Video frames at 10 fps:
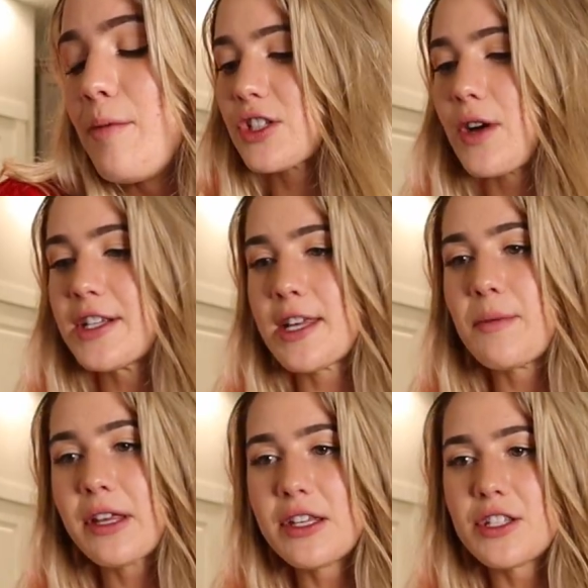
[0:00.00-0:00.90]
So I
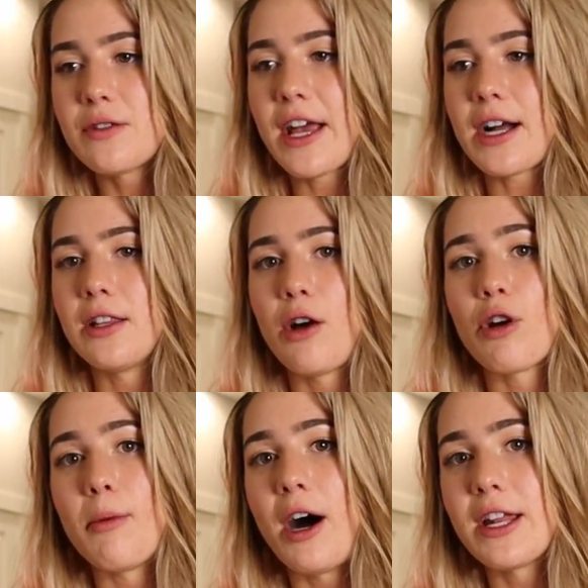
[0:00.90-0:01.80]
typically do like a
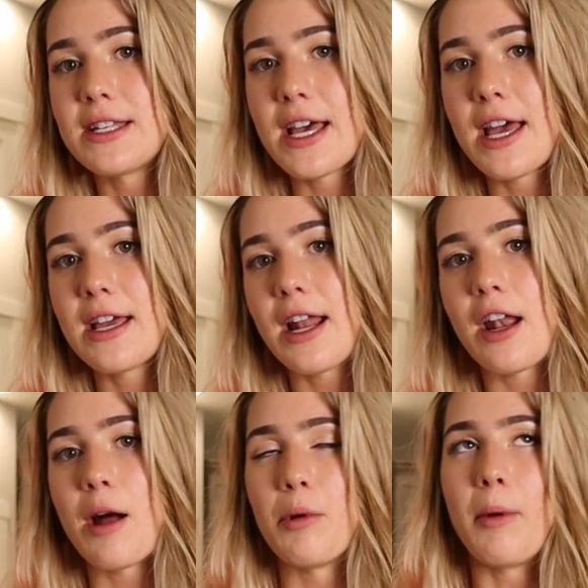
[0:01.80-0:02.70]
lower body day and
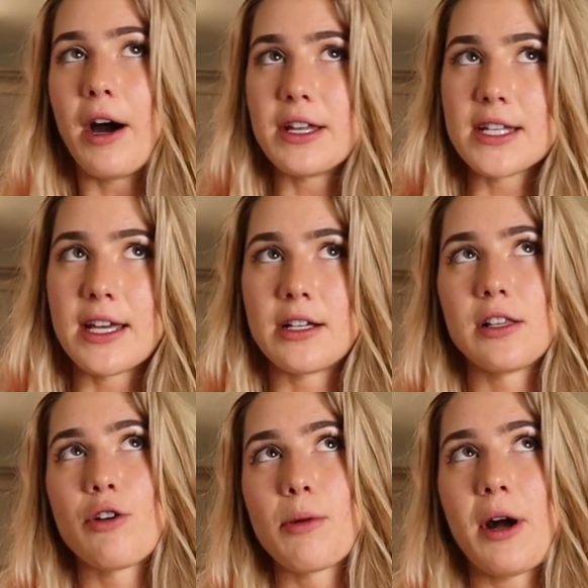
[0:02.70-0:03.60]
an upper body day, and a
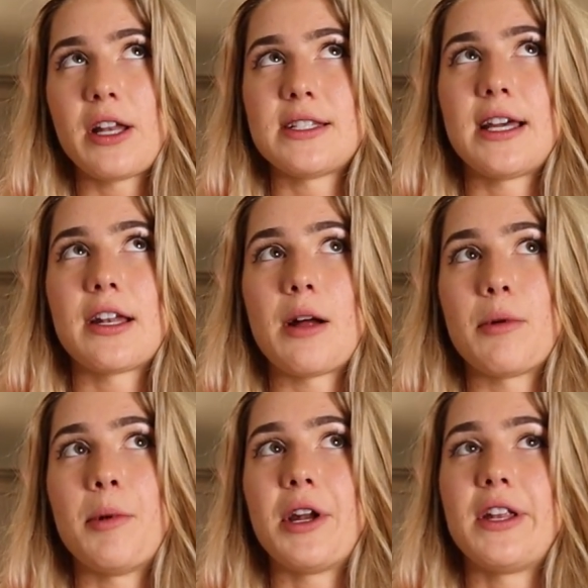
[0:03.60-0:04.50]
lower body day and an
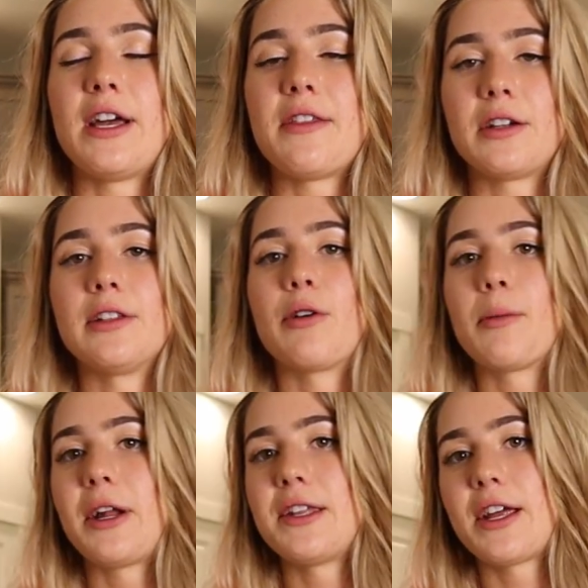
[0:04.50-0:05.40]
upper body day, and then a lower
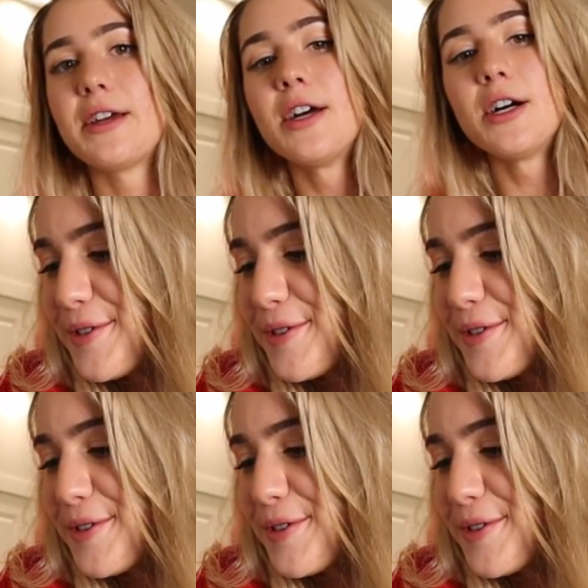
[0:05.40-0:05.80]
body day.